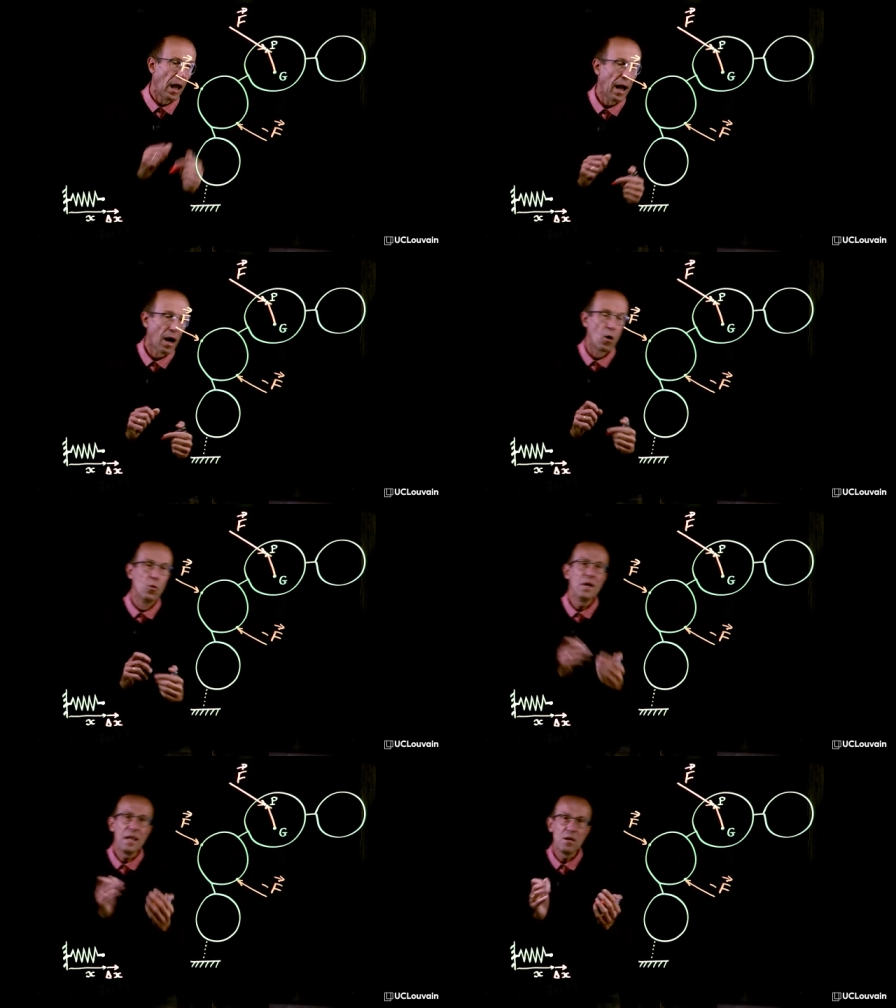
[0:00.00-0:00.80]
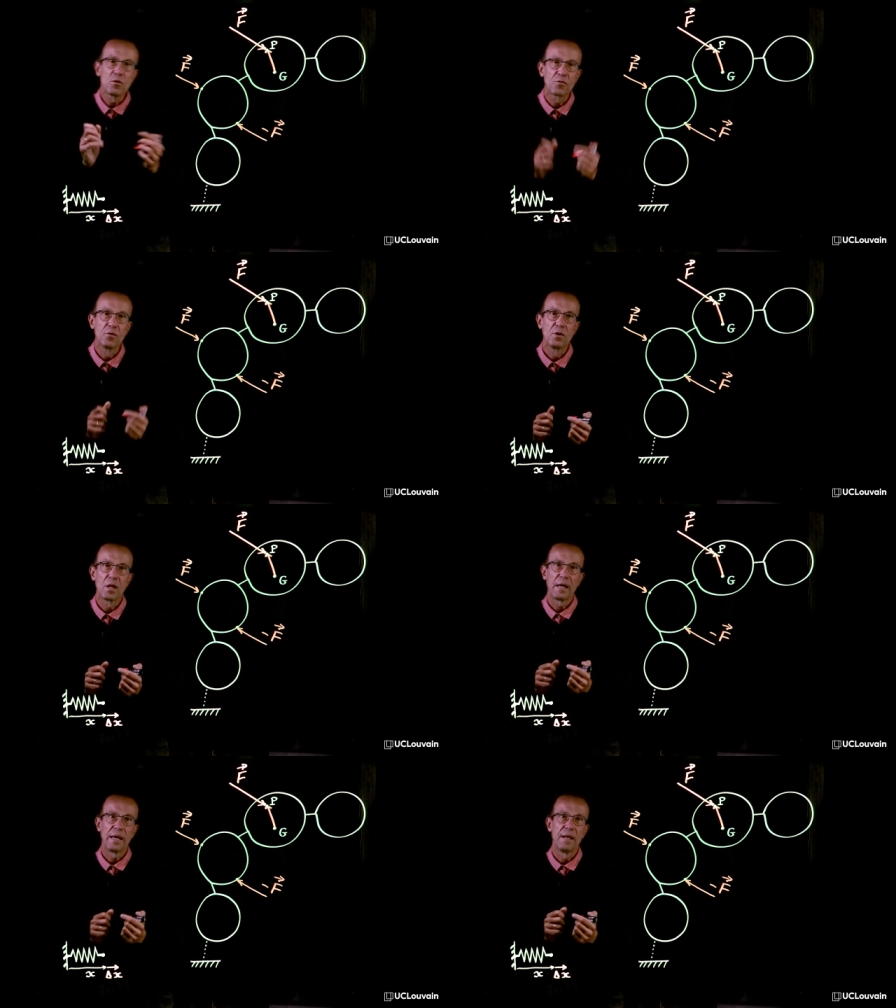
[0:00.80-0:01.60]
are really useful
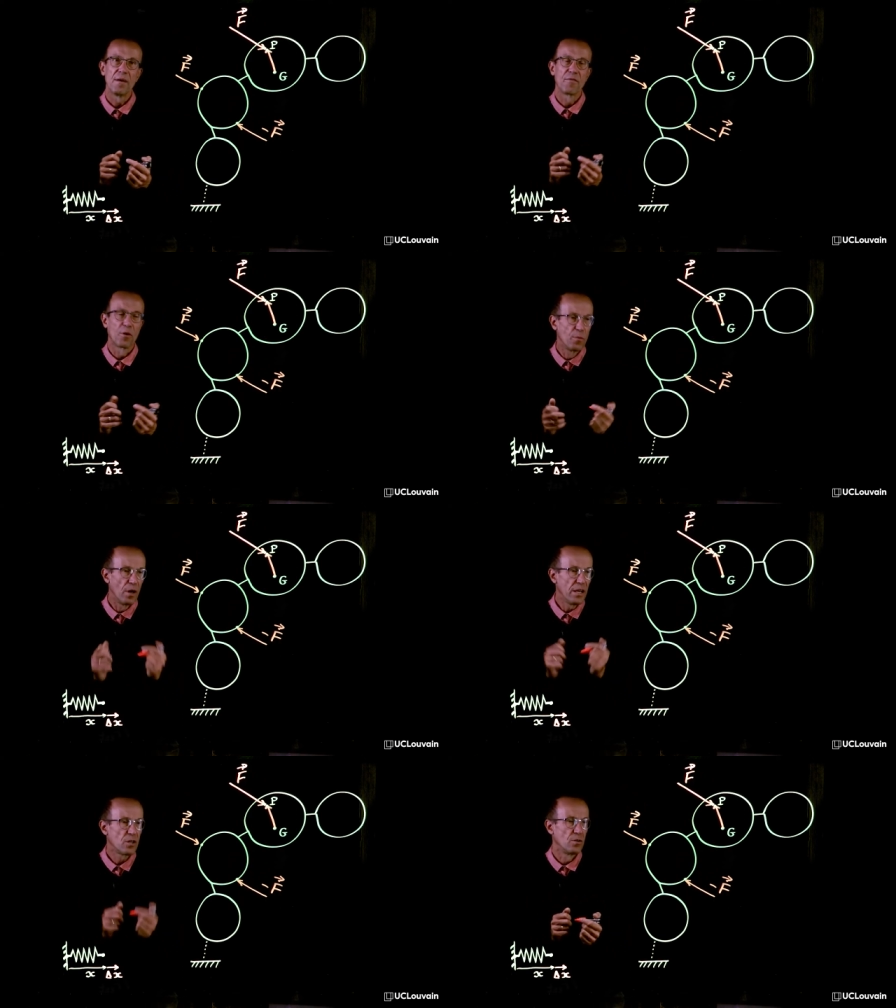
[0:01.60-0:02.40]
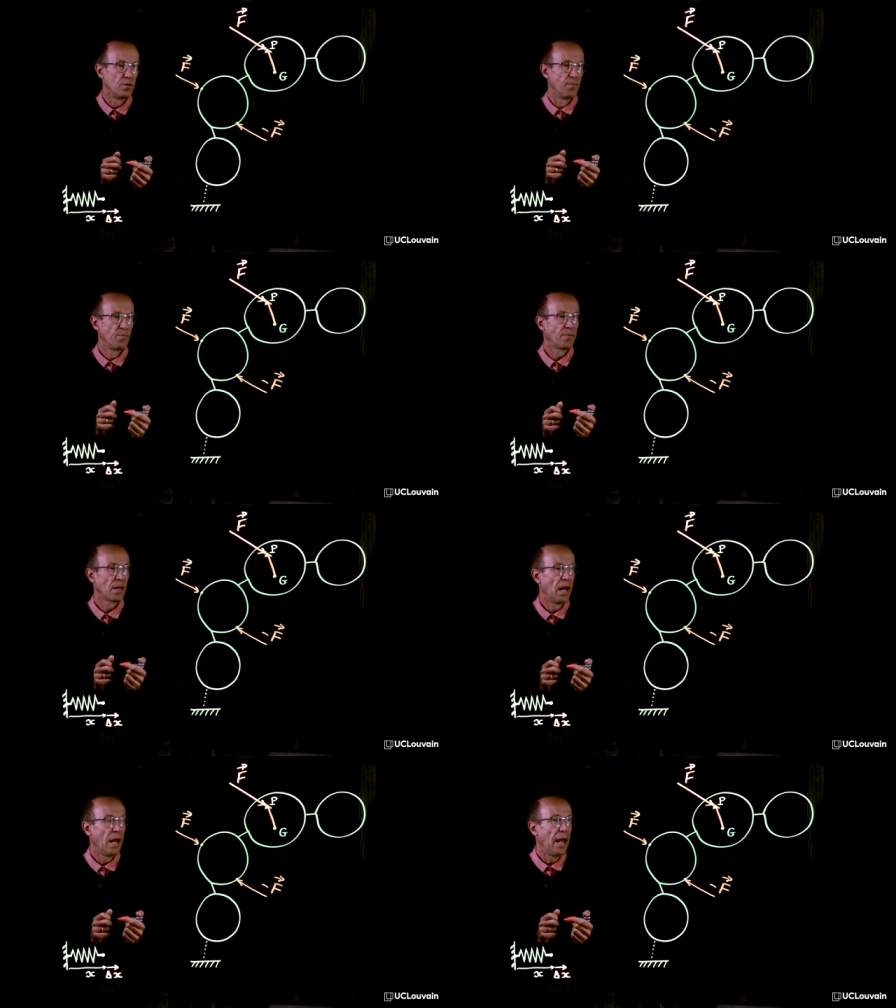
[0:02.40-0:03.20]
in formulation.
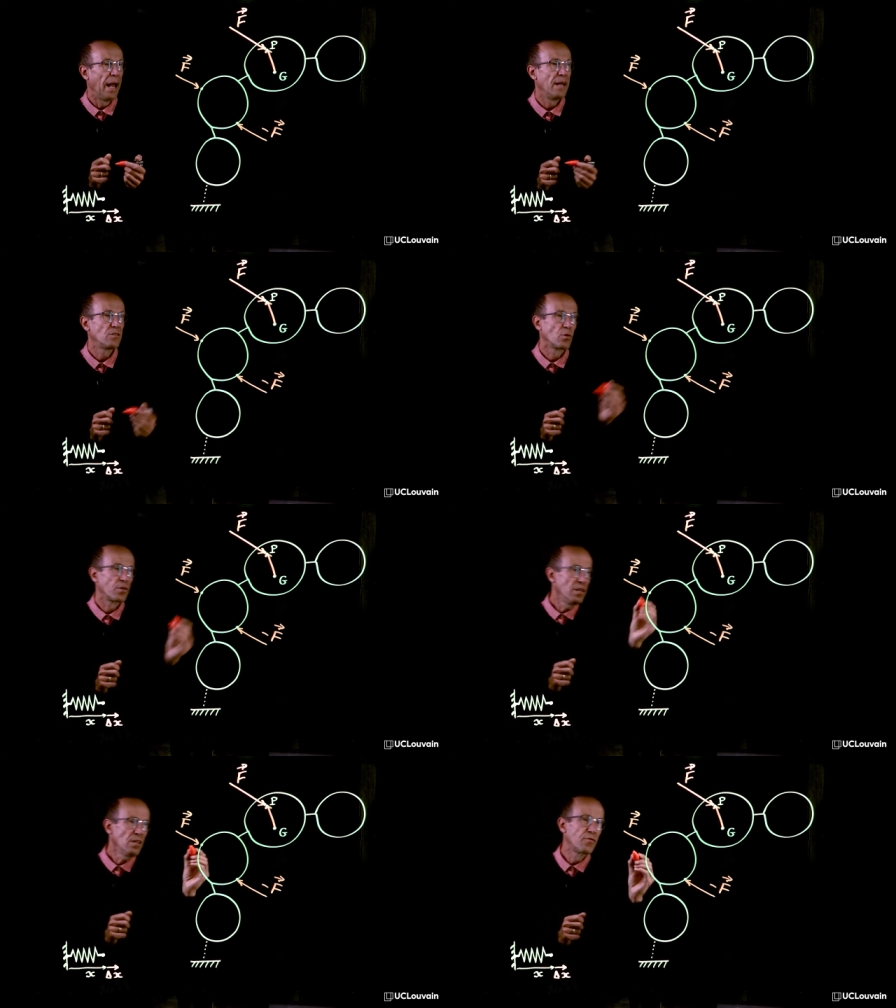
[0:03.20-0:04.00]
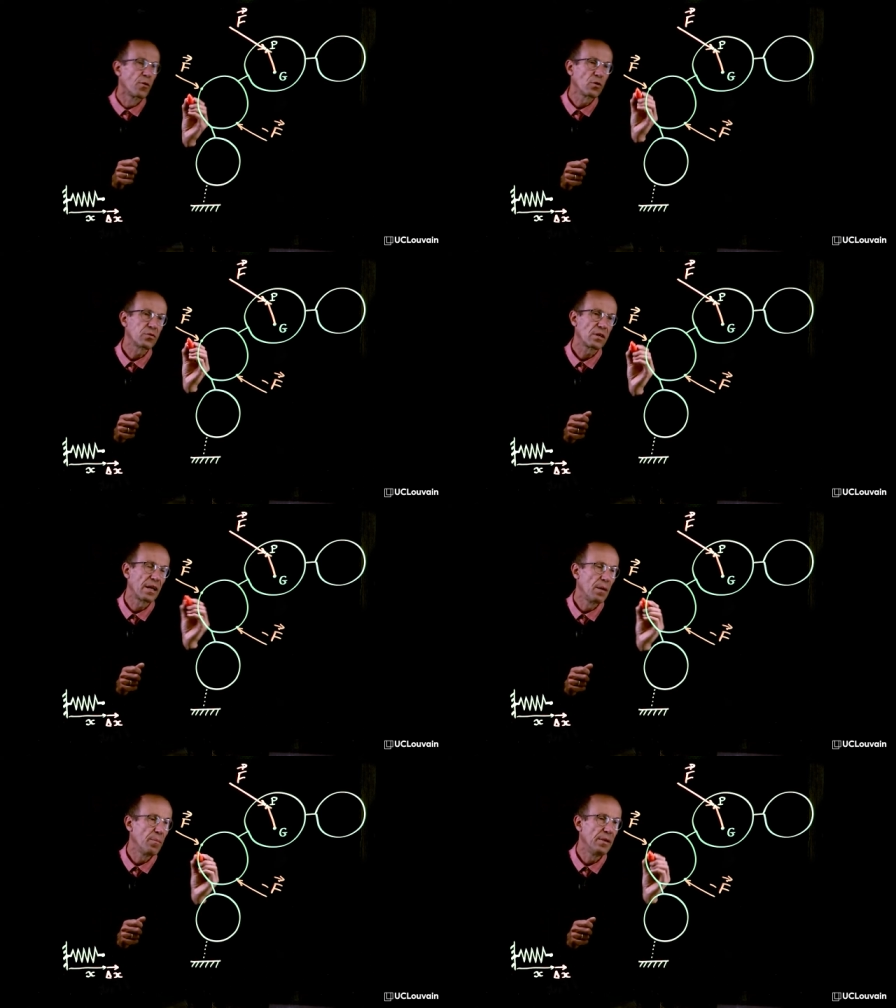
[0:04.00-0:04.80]
And so these force
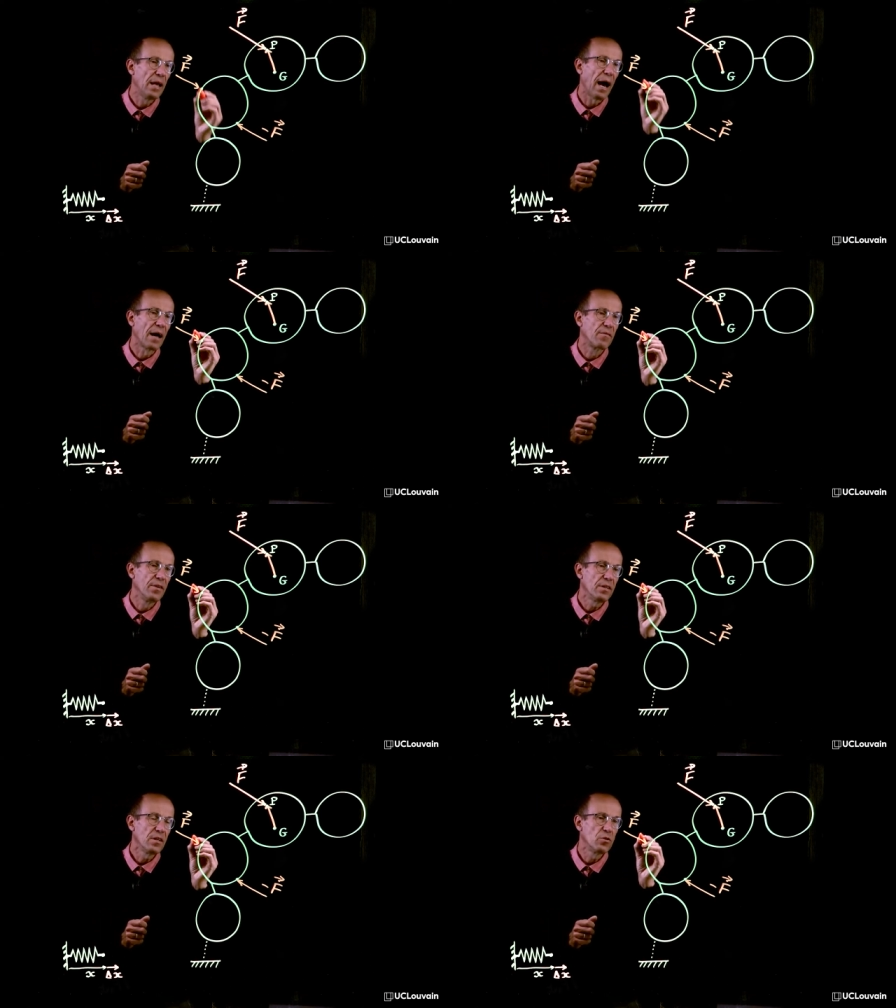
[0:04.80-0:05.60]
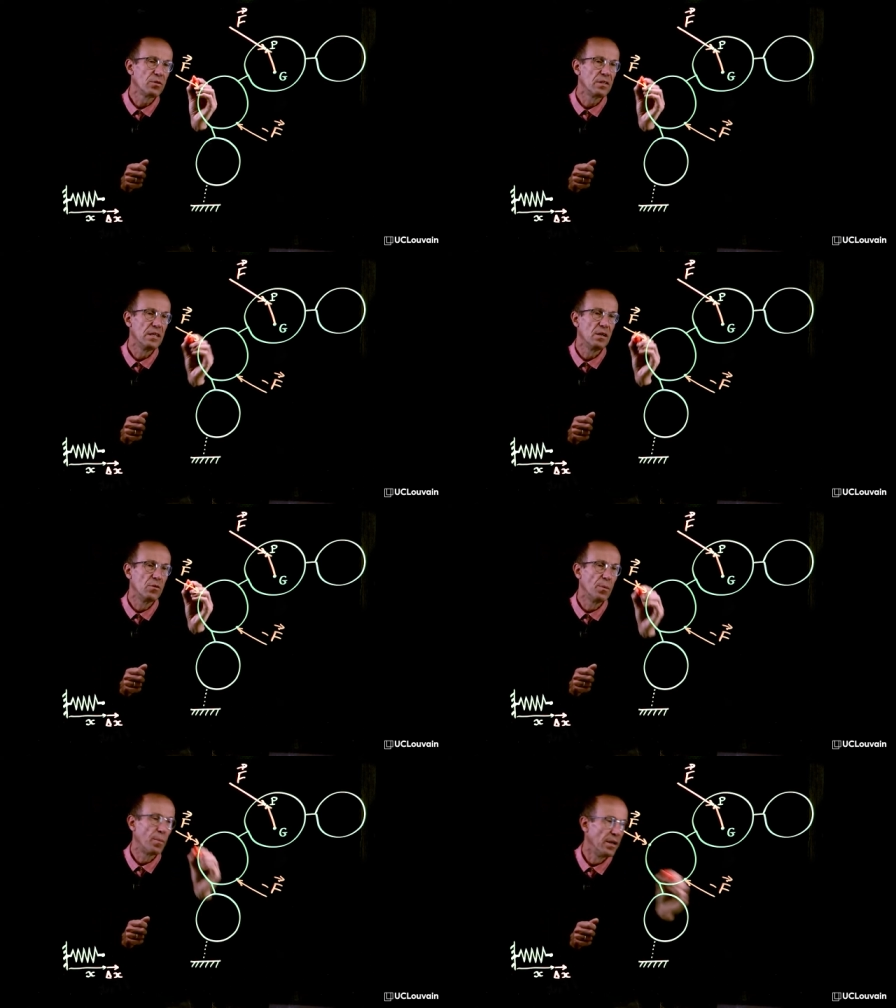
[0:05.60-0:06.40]
can be advantageously
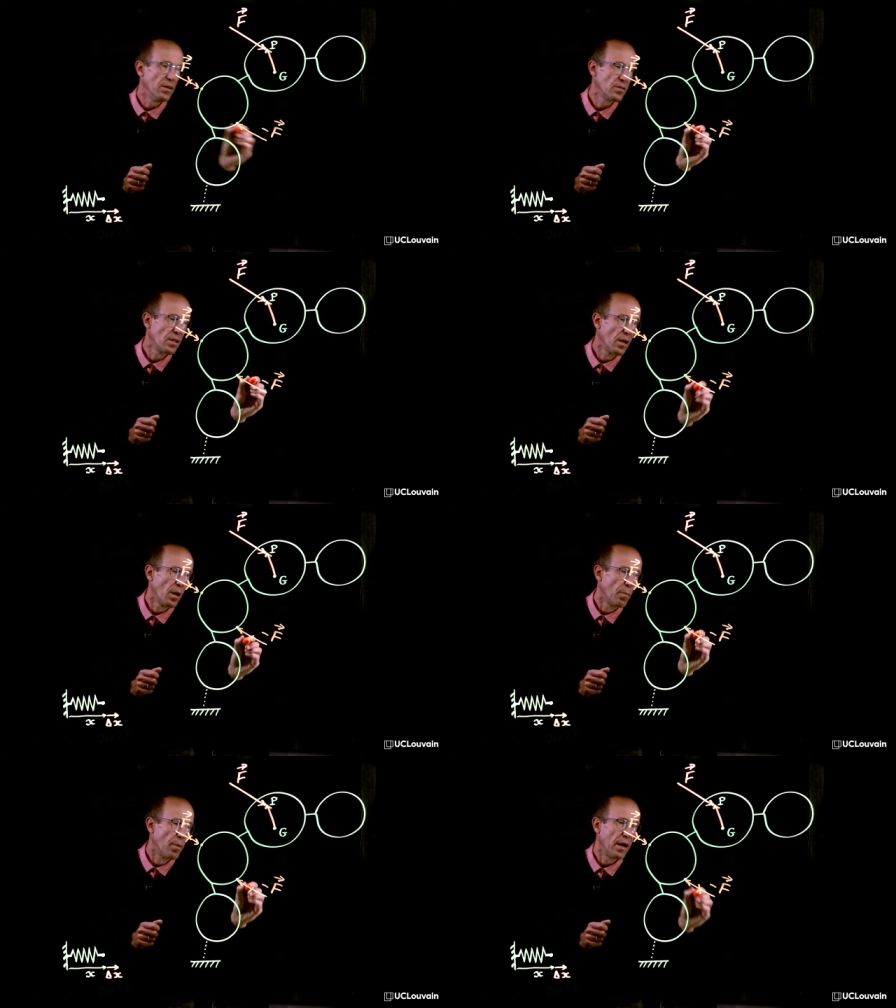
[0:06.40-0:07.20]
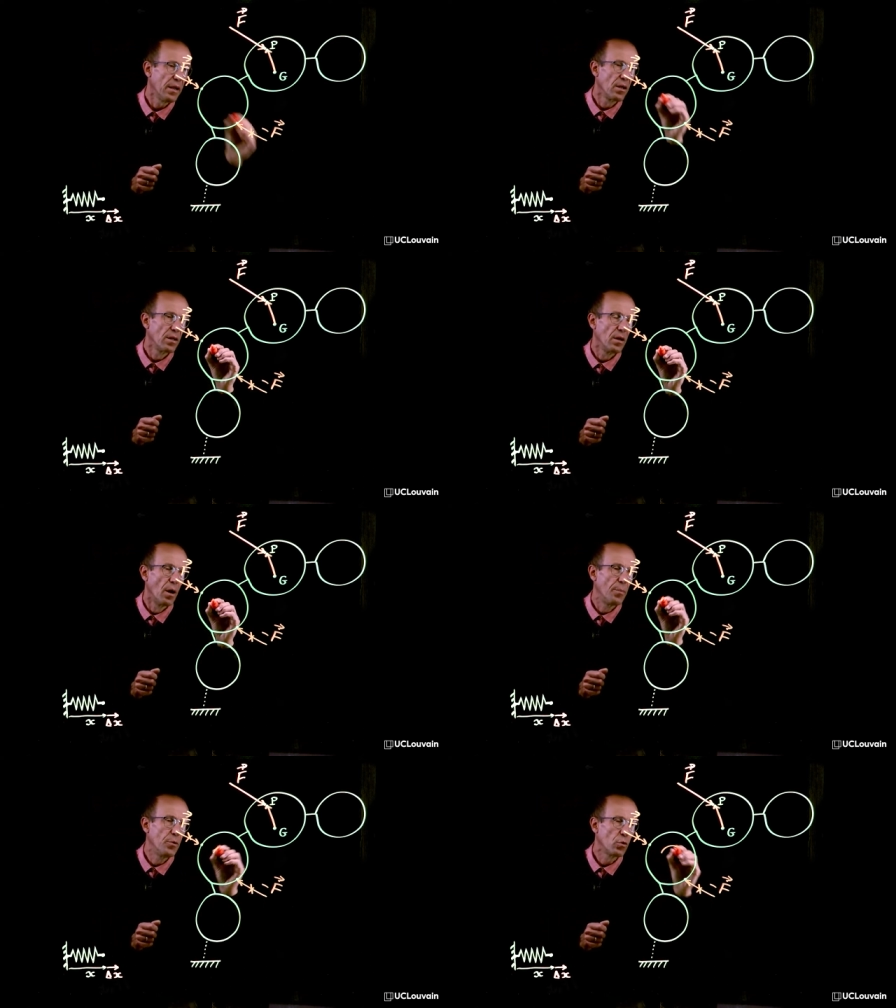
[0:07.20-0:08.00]
replaced by a
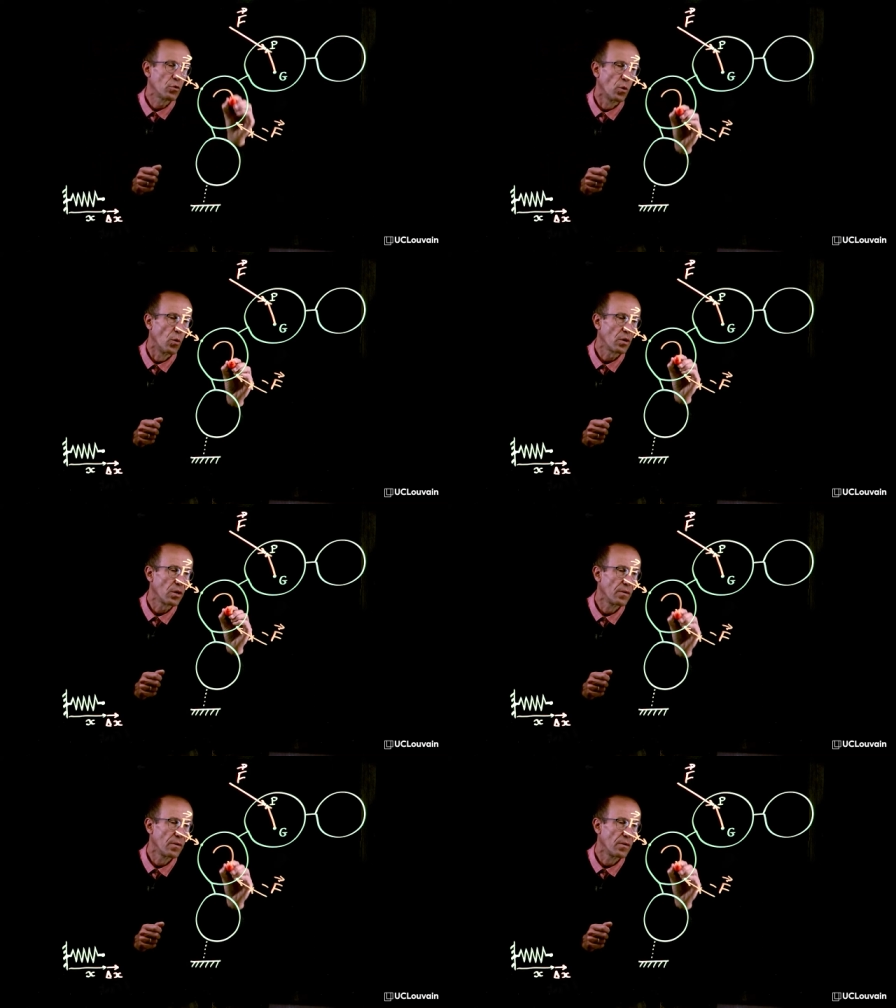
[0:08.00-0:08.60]
pure torque